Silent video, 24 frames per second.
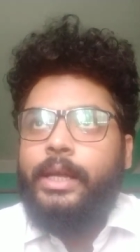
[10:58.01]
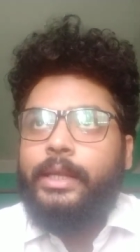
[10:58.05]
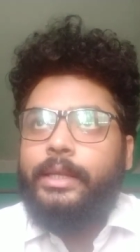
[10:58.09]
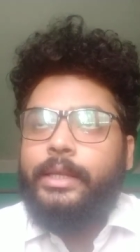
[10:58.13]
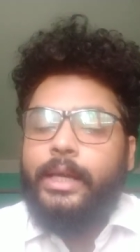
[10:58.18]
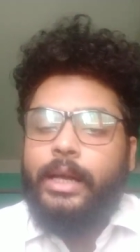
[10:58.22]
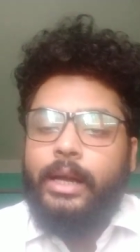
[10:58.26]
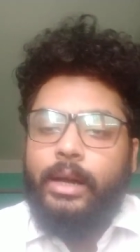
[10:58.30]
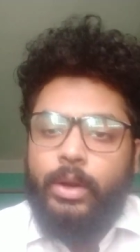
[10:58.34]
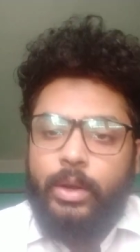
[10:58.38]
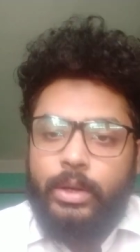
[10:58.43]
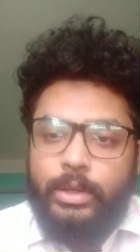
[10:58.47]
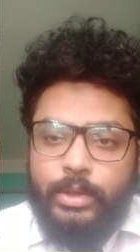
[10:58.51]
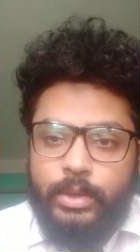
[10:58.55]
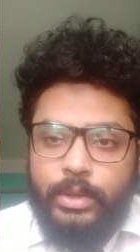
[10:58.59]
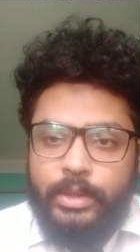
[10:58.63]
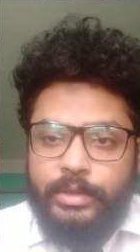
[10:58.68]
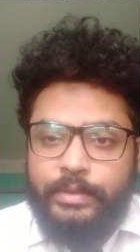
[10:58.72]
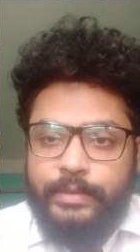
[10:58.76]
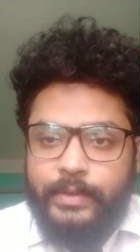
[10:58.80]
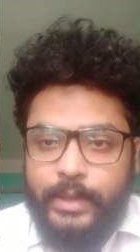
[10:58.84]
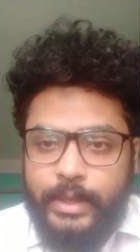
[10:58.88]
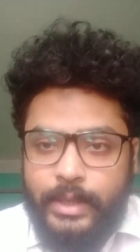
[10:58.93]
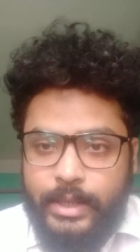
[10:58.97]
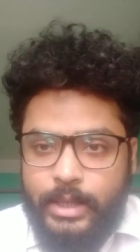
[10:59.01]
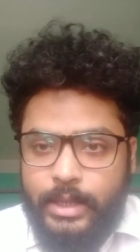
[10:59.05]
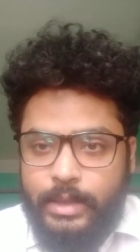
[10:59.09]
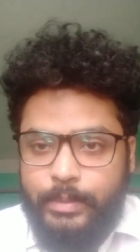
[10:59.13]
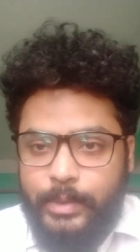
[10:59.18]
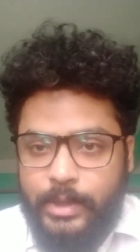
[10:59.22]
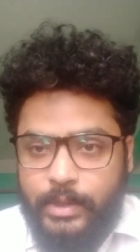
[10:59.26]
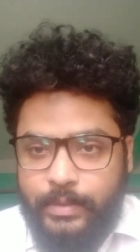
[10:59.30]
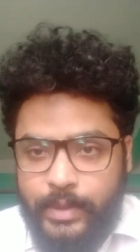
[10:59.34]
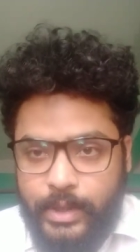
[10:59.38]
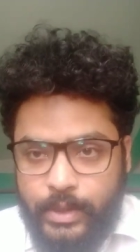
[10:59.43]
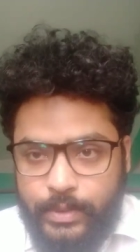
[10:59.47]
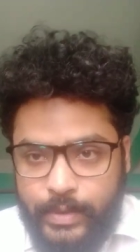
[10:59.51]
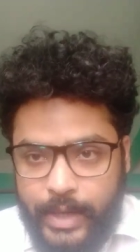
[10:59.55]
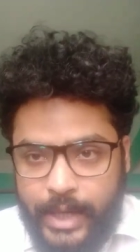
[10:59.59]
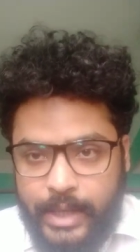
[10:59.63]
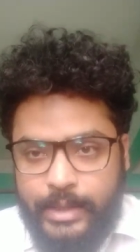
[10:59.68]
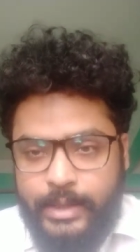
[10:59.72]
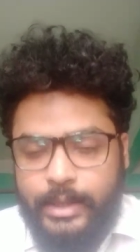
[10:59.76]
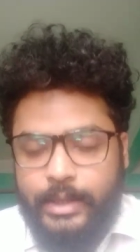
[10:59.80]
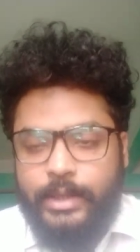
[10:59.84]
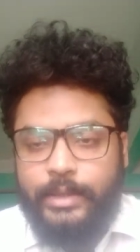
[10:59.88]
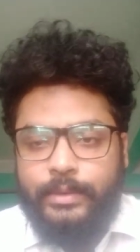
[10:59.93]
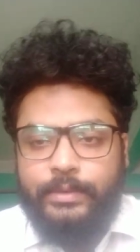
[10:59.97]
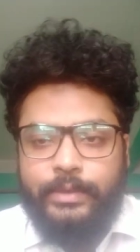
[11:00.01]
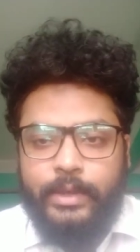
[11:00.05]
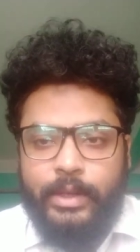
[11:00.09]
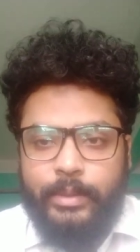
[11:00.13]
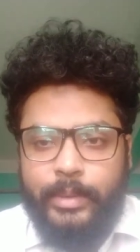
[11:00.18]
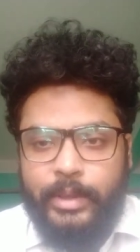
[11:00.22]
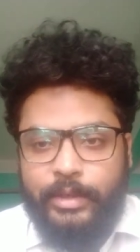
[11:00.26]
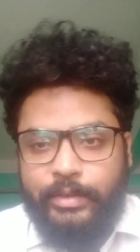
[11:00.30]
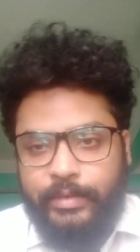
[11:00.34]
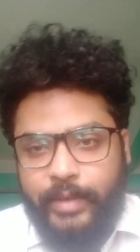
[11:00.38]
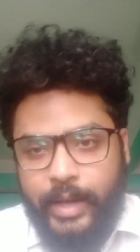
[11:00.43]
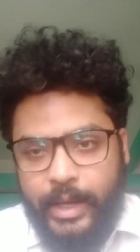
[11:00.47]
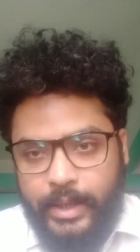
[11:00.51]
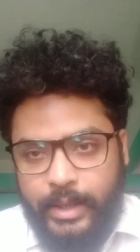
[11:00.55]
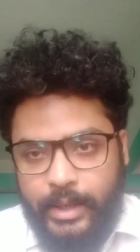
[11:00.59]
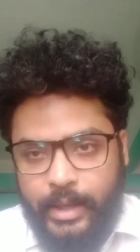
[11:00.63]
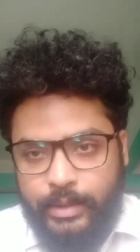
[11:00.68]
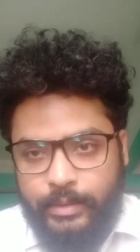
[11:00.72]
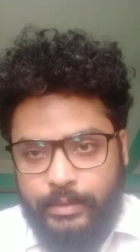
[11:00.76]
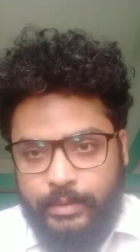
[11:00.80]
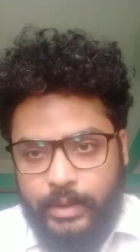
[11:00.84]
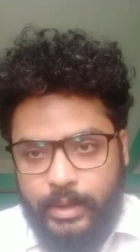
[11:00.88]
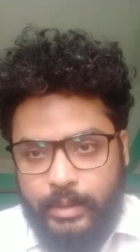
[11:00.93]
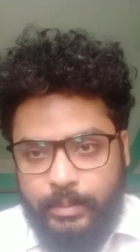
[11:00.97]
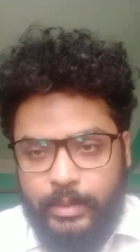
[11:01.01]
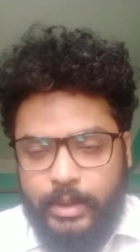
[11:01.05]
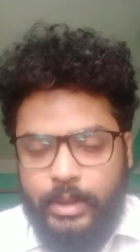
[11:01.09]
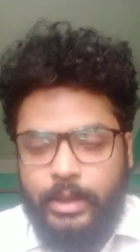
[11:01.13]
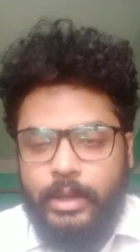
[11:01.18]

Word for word: There are also differences between transitive verb and finite verb.